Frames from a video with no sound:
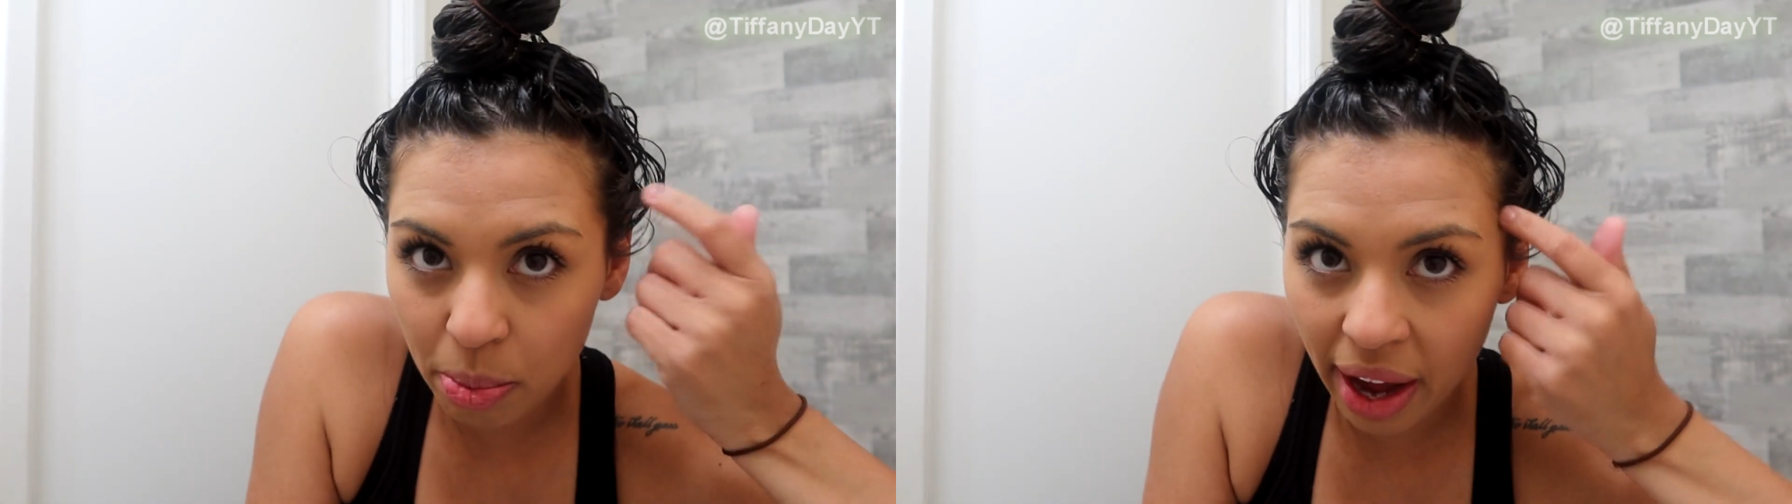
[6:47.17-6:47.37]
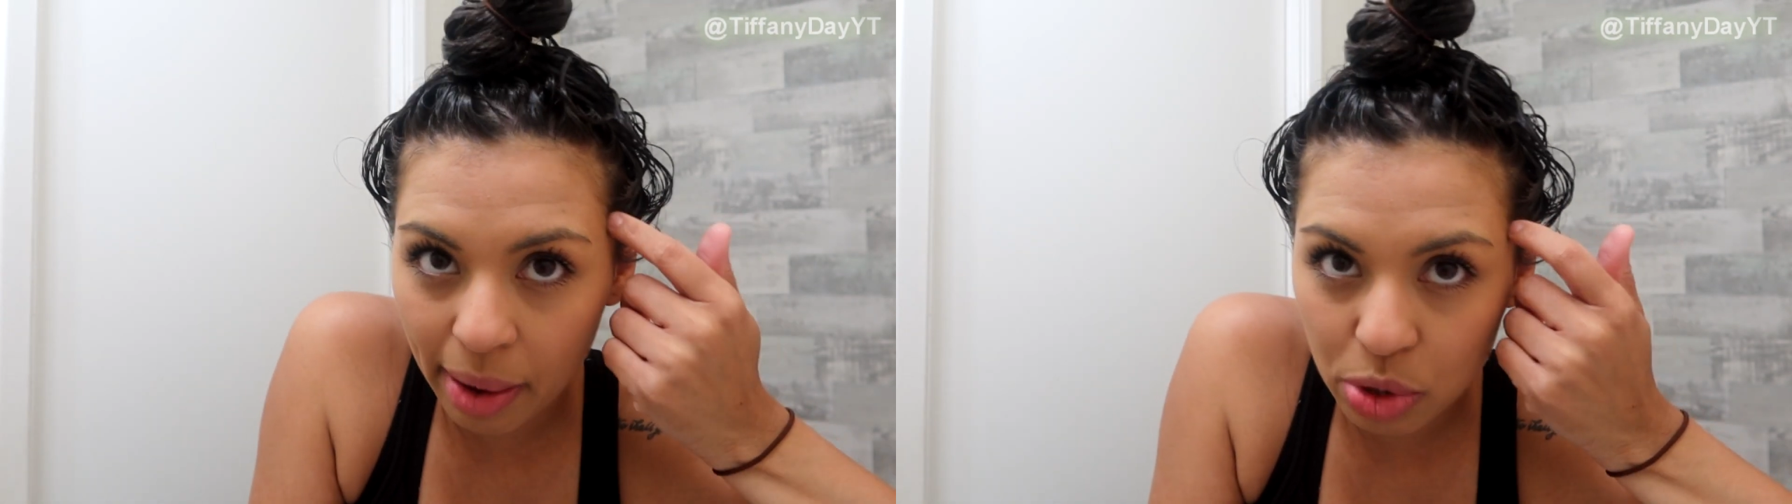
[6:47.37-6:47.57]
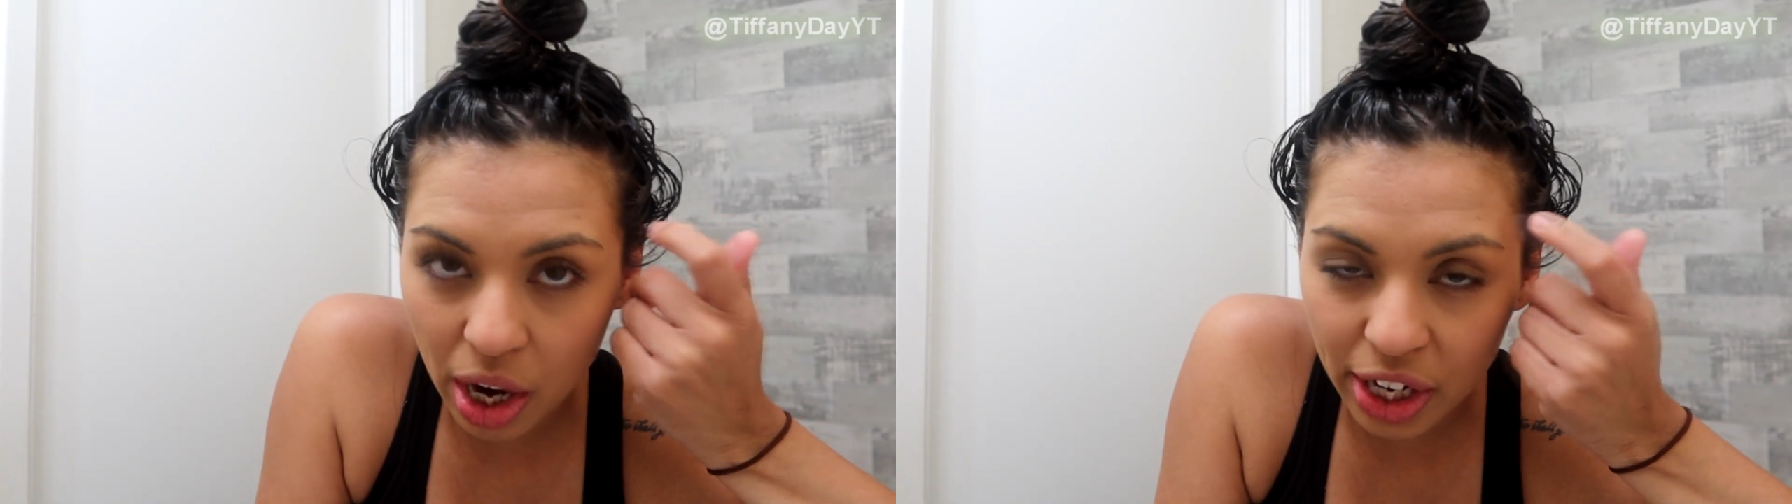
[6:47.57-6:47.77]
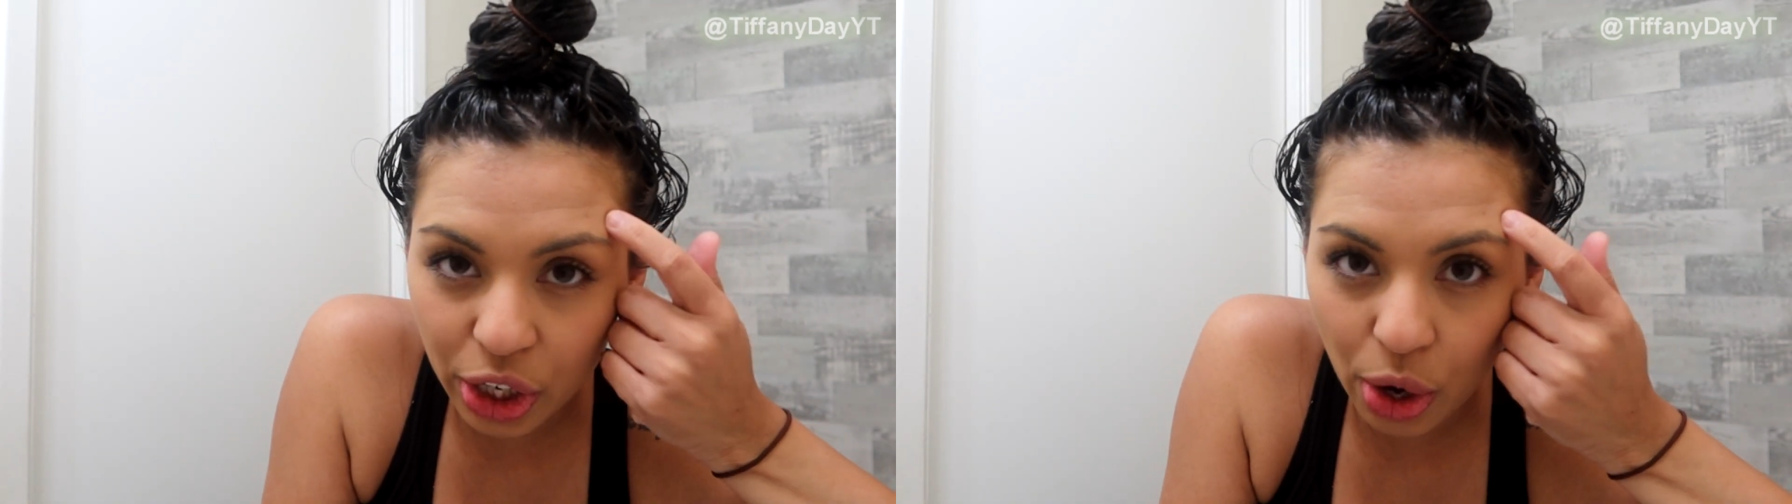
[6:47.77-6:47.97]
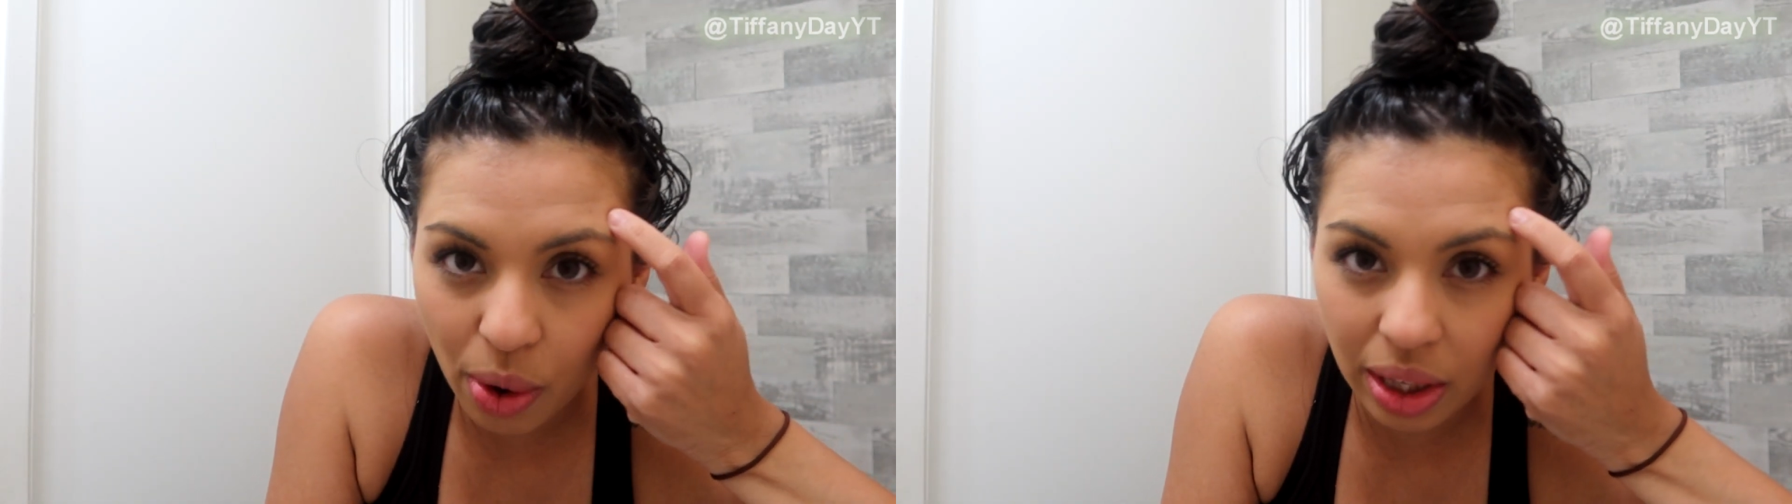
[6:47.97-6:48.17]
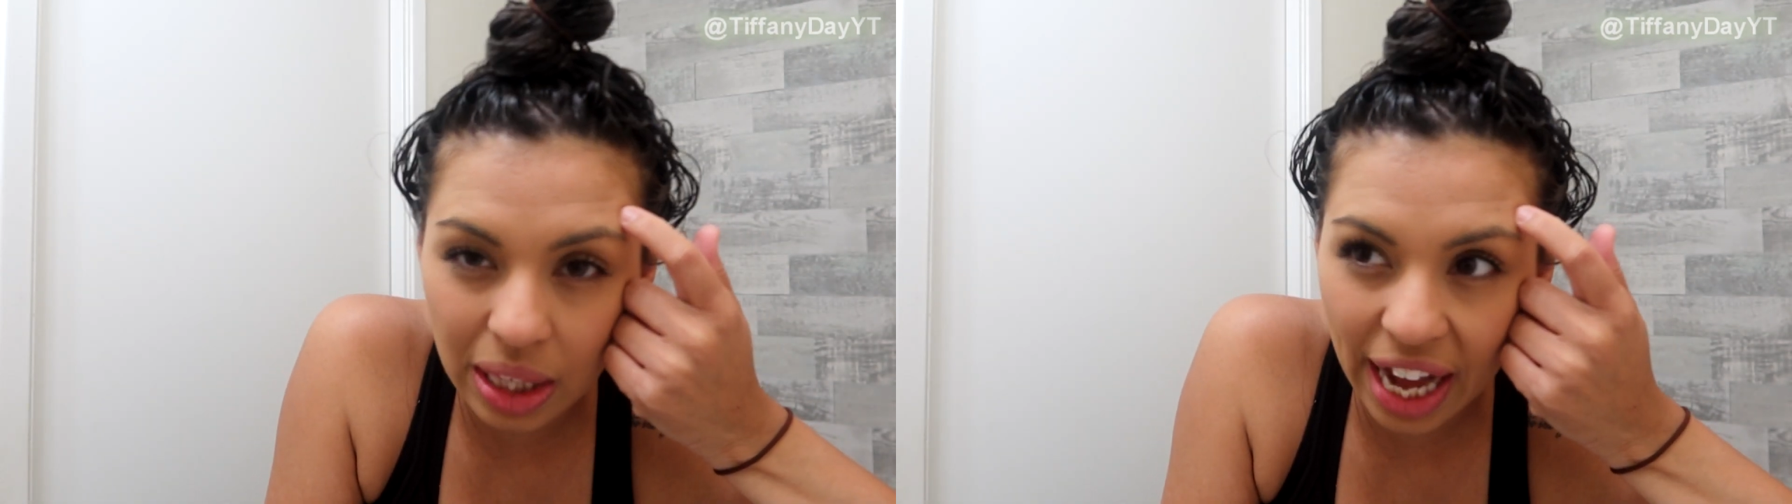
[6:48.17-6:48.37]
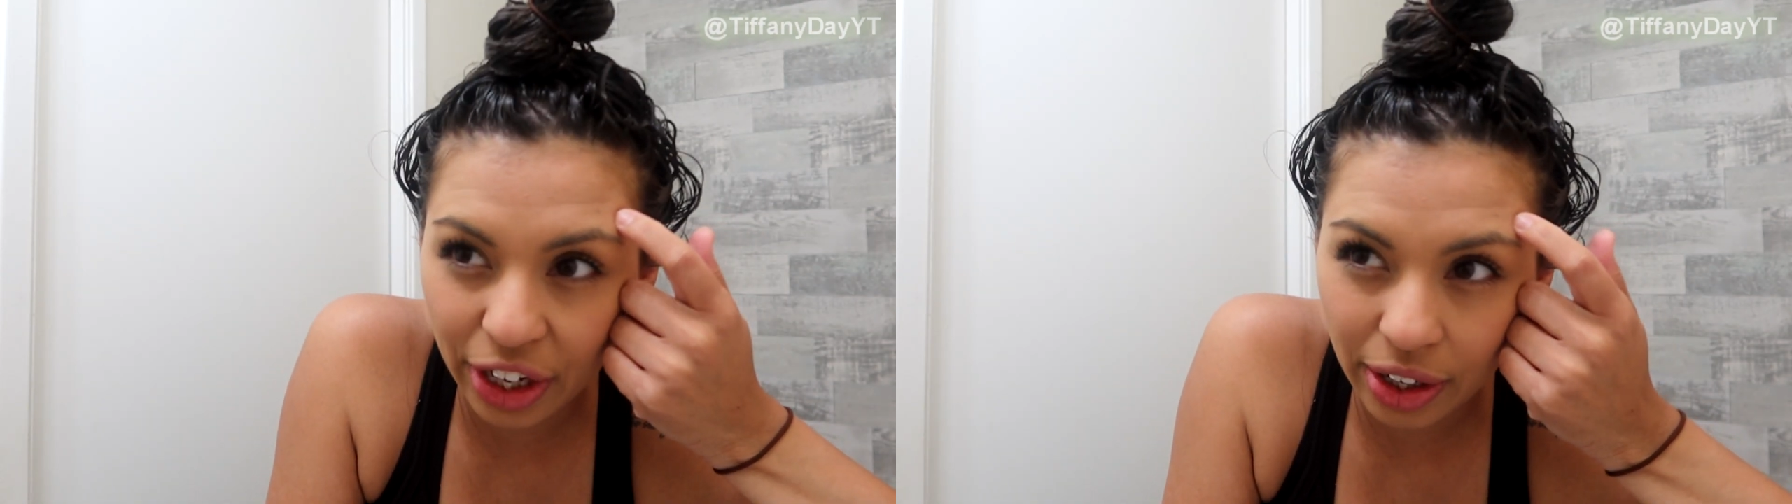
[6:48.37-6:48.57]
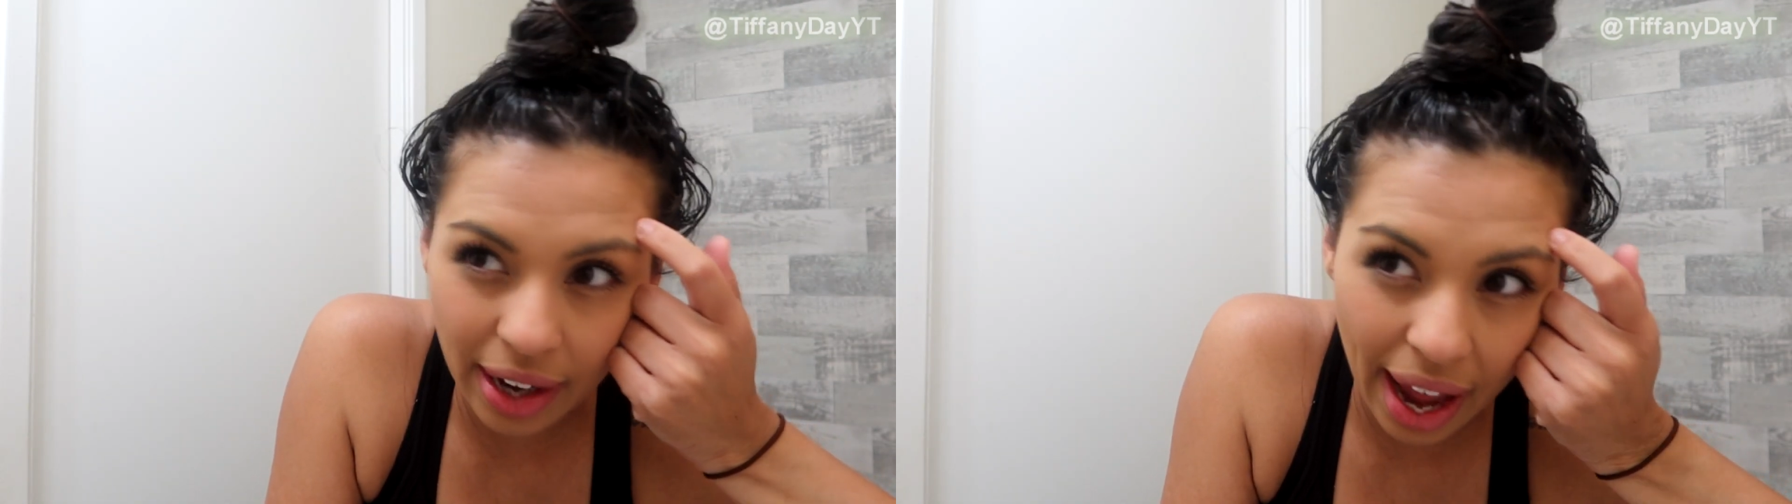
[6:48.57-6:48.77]
but I'm trying to go
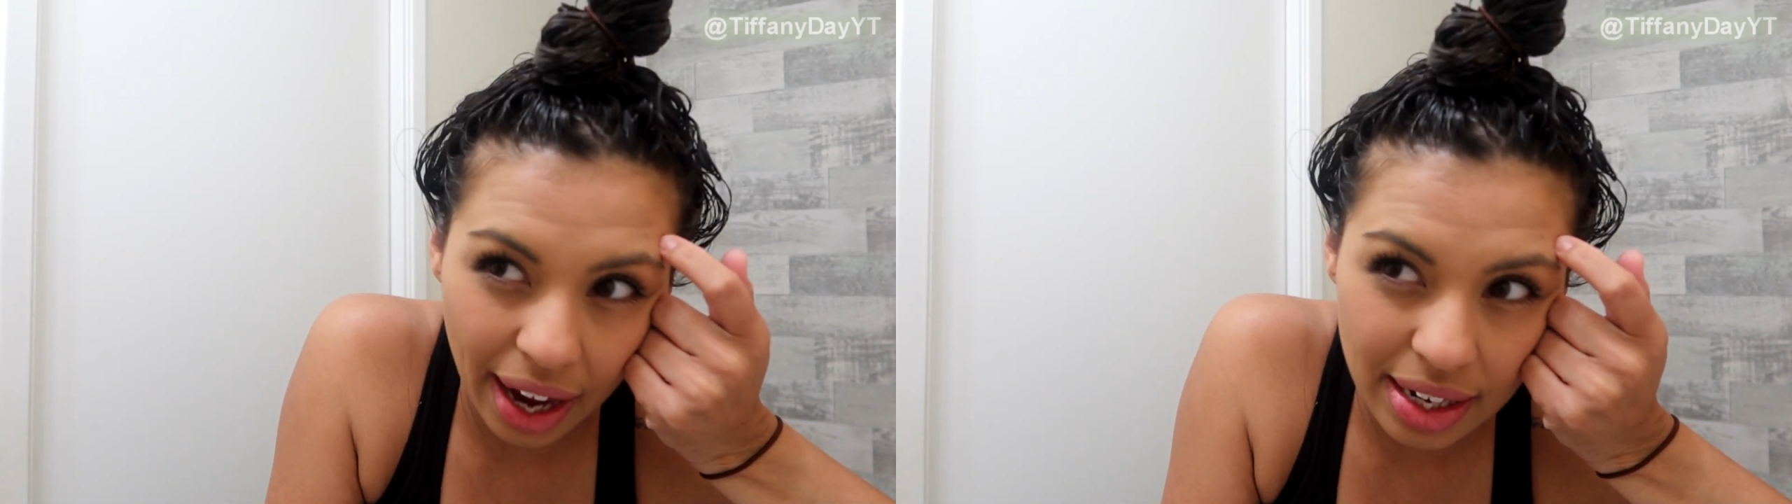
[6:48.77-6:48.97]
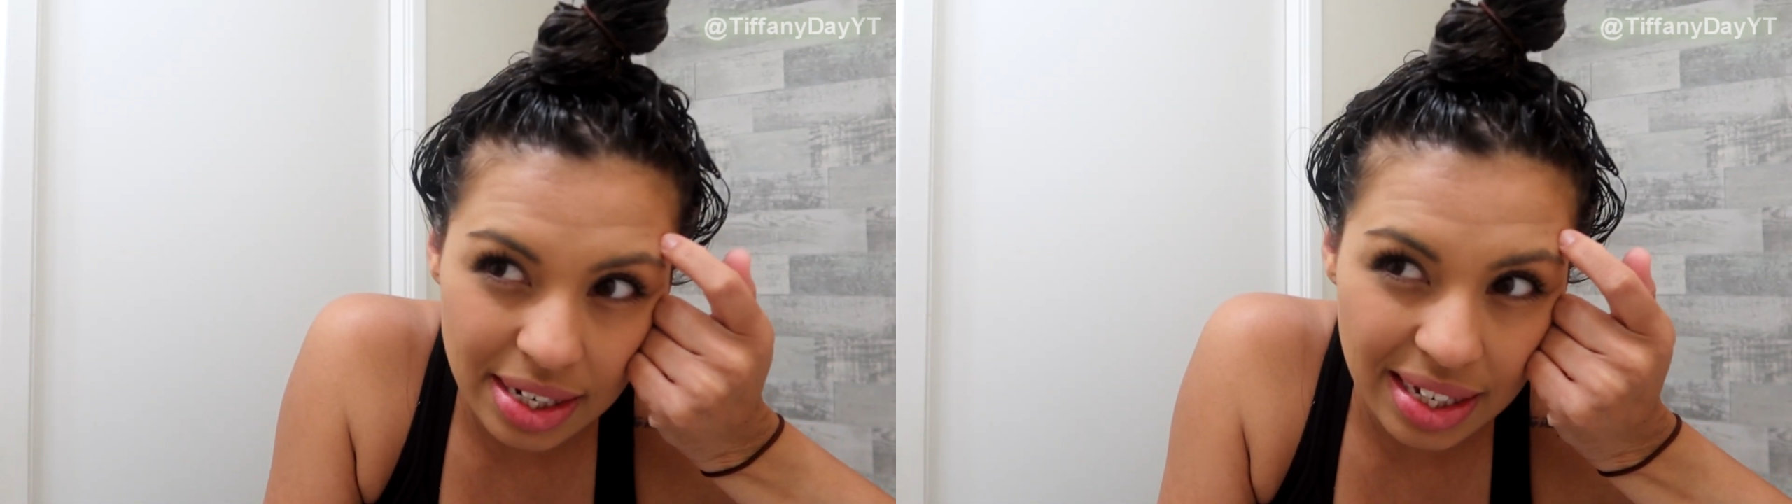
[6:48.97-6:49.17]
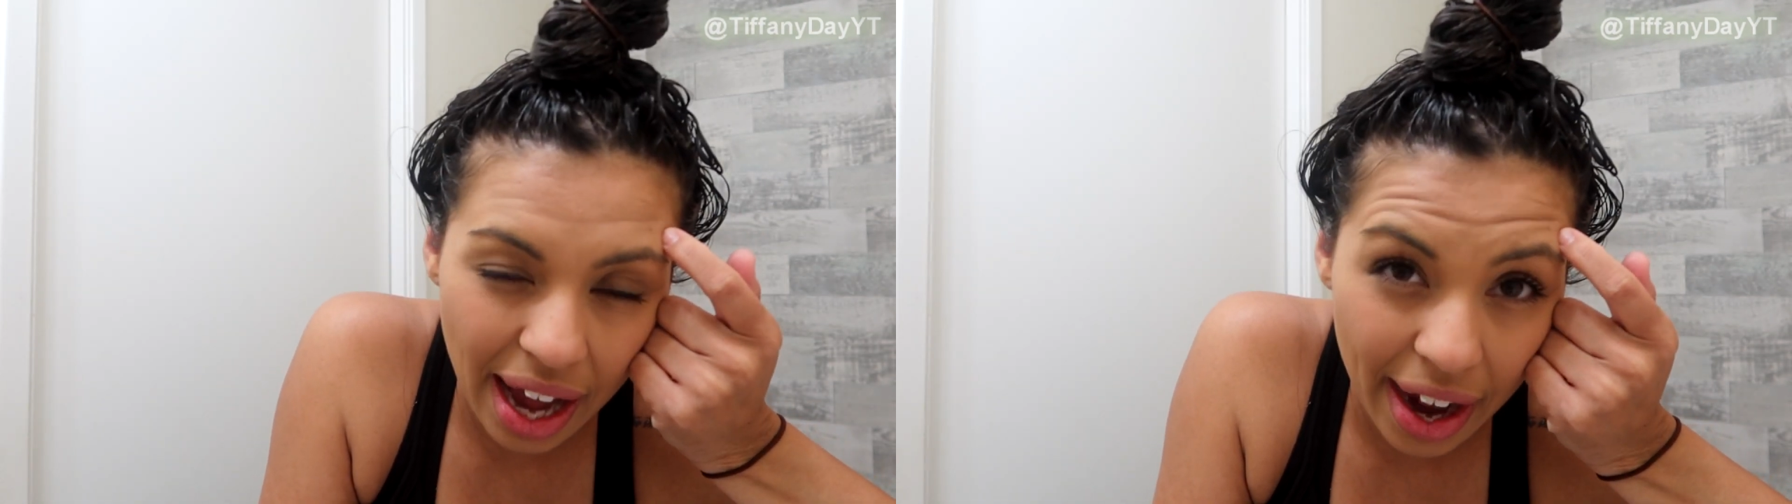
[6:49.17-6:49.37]
lighter and